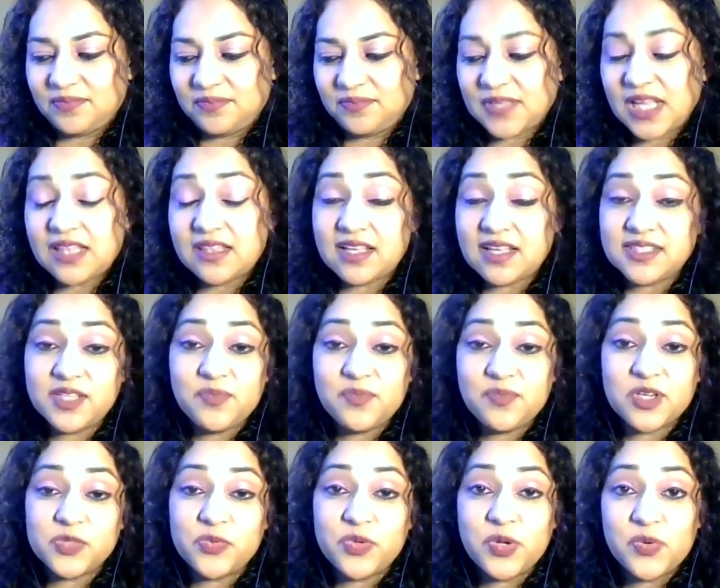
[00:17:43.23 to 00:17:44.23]
that's the
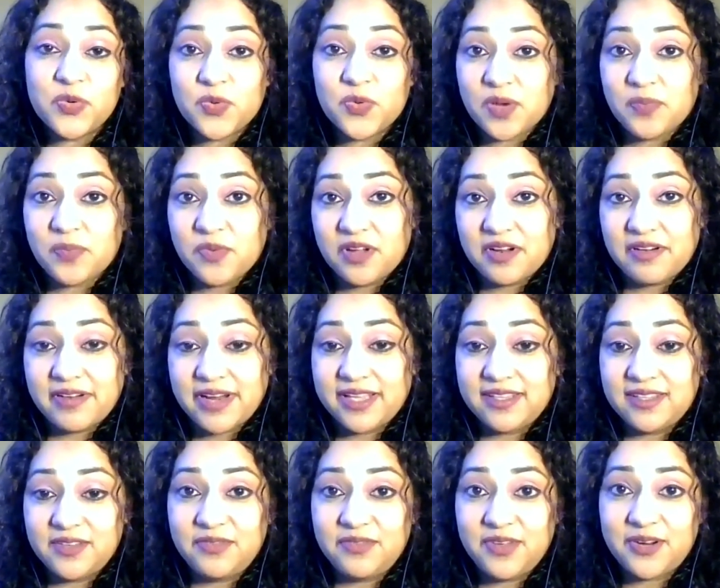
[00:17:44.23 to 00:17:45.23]
books we grew up on, right?
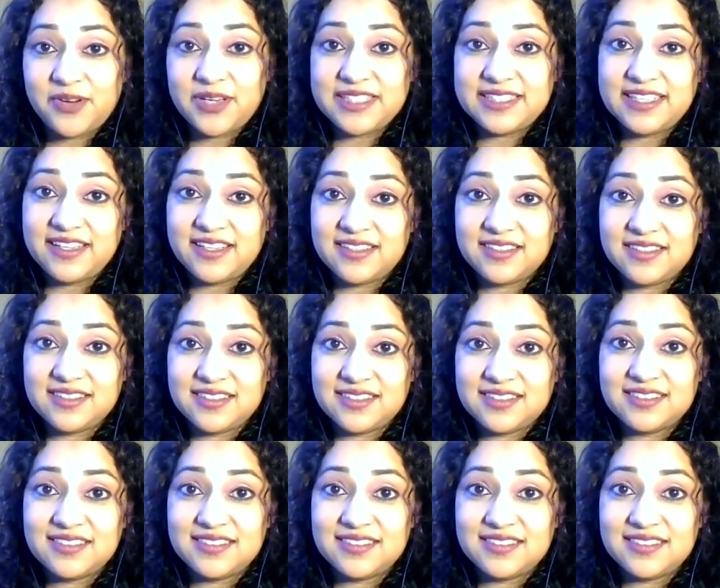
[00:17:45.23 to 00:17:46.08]
The fairy tales.